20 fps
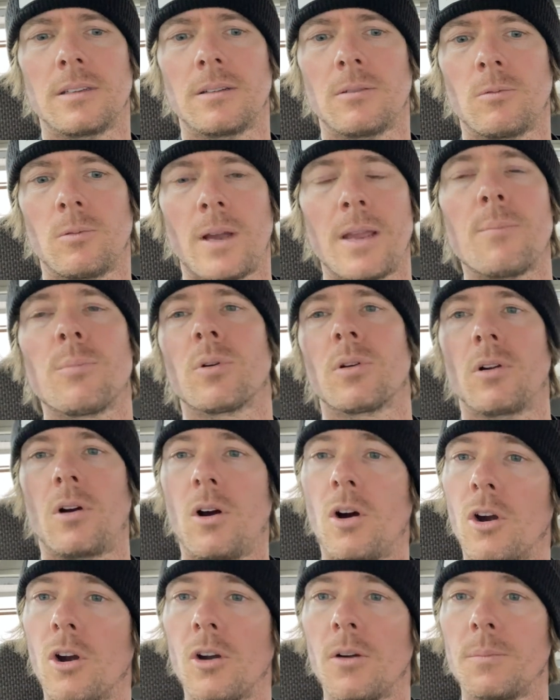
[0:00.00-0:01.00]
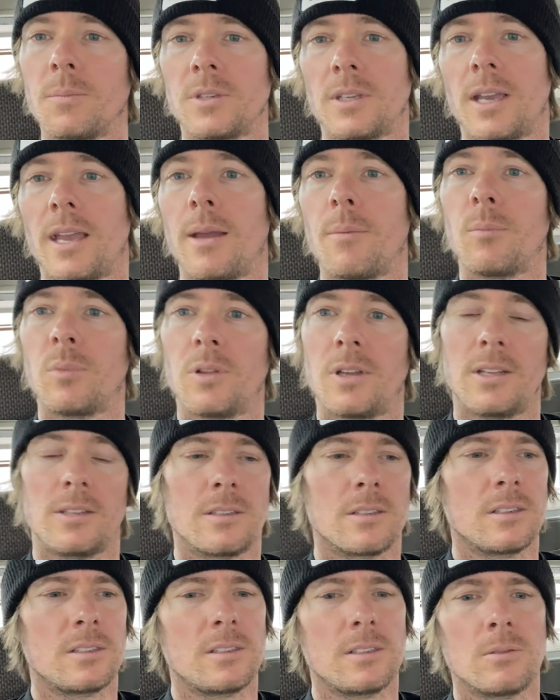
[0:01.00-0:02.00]
wiper arms and blades,
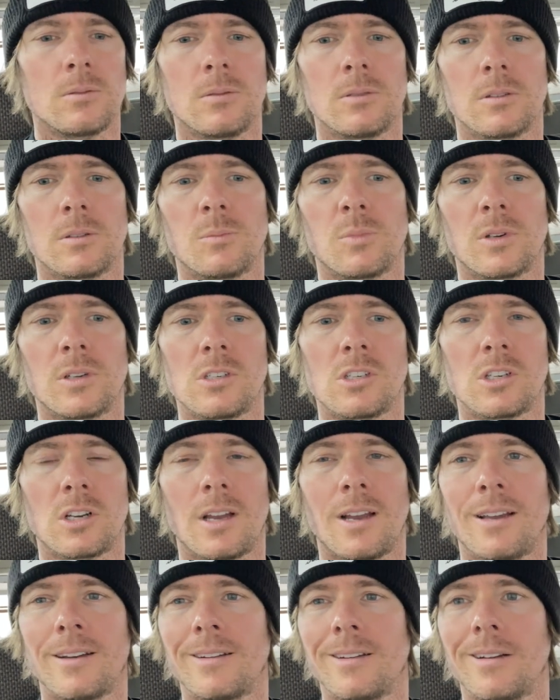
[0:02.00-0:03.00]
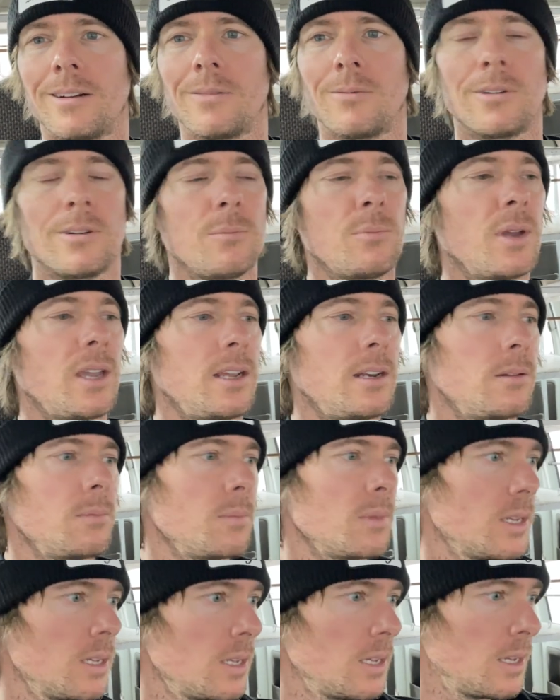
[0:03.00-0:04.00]
cause these ones are pretty shot and I don't wanna paint them.